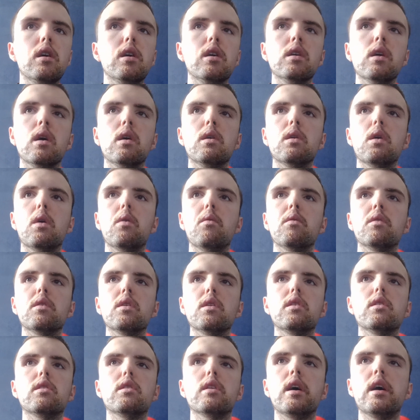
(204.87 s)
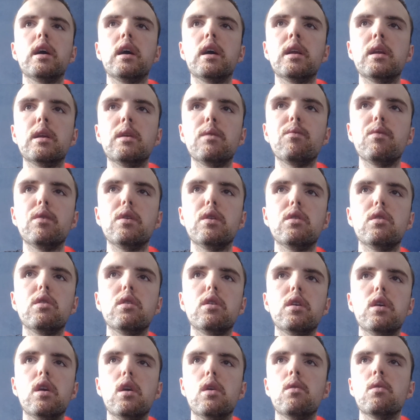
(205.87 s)
You know, no one can say anything
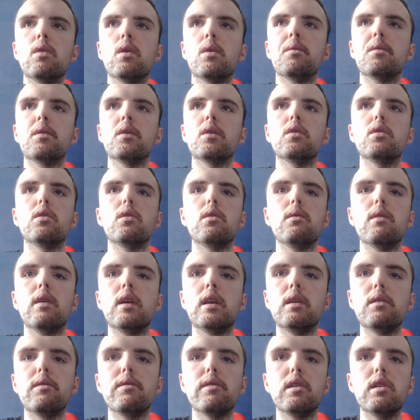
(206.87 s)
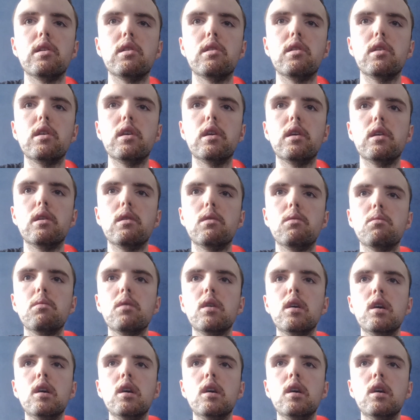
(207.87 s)
to you, no one can do anything to you.